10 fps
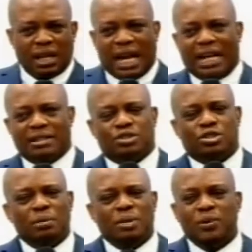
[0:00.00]
And
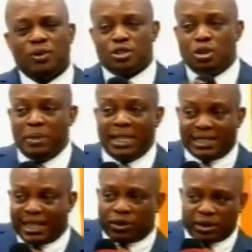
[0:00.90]
somebody was
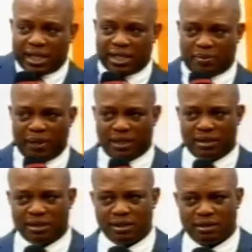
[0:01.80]
nominated to take his
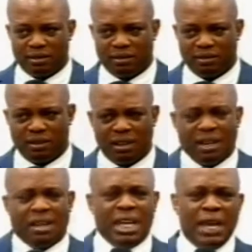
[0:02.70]
place.
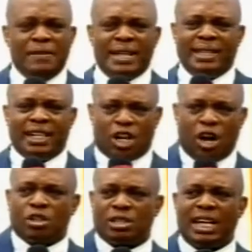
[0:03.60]
If there's a
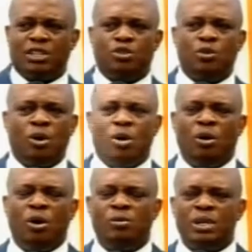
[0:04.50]
curse that you will
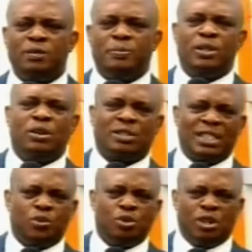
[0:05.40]
always be, your
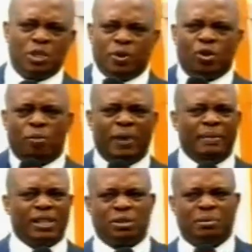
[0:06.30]
seat will always be occupied
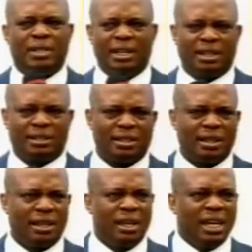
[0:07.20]
by somebody else,
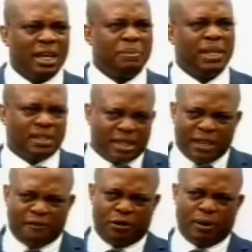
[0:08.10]
it means
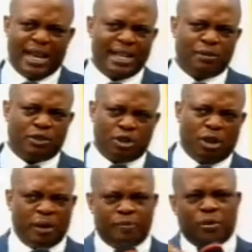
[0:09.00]
if you get a
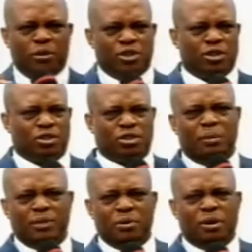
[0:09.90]
job, a promotion,
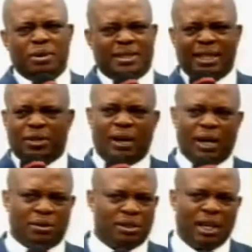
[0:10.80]
something will always take you
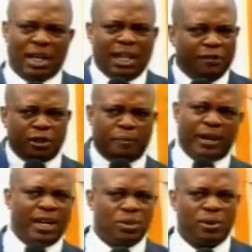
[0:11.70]
out. Lift up your
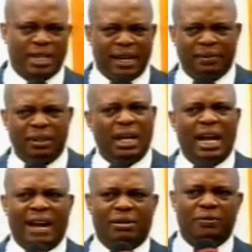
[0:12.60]
hand towards heaven.
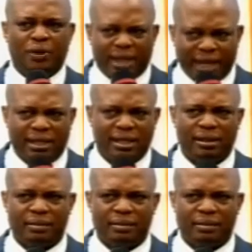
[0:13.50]
I revoke it.